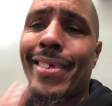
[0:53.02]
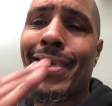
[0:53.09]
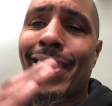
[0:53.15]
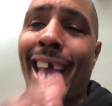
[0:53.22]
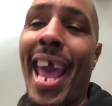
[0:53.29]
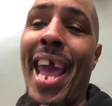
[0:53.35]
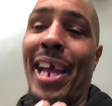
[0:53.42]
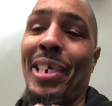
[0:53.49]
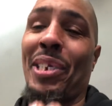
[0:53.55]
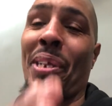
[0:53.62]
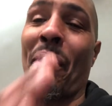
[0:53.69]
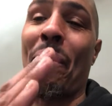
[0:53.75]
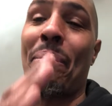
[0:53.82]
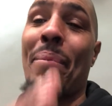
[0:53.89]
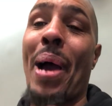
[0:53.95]

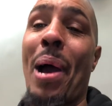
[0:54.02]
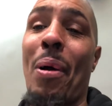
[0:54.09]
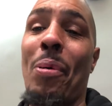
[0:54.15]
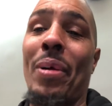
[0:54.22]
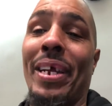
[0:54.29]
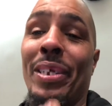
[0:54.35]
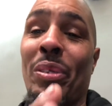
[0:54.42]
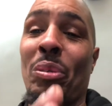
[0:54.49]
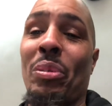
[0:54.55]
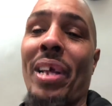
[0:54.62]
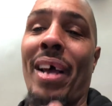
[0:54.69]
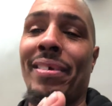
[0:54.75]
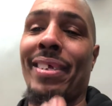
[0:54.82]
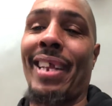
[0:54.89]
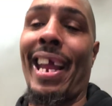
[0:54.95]
sanctioned bout in
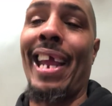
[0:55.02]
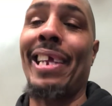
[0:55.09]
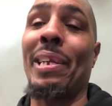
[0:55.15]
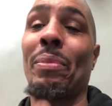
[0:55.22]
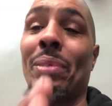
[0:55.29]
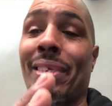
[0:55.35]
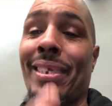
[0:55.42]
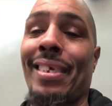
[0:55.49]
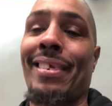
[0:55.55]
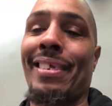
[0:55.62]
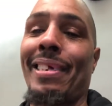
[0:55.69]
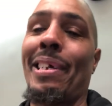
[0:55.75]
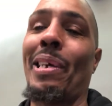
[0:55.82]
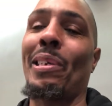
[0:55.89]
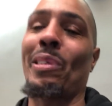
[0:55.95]
2008 and he was
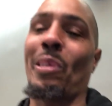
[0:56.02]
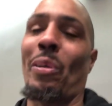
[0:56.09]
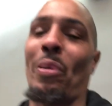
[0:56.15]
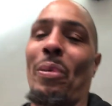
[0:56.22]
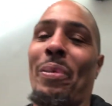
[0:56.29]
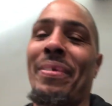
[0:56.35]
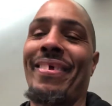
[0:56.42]
60 years old.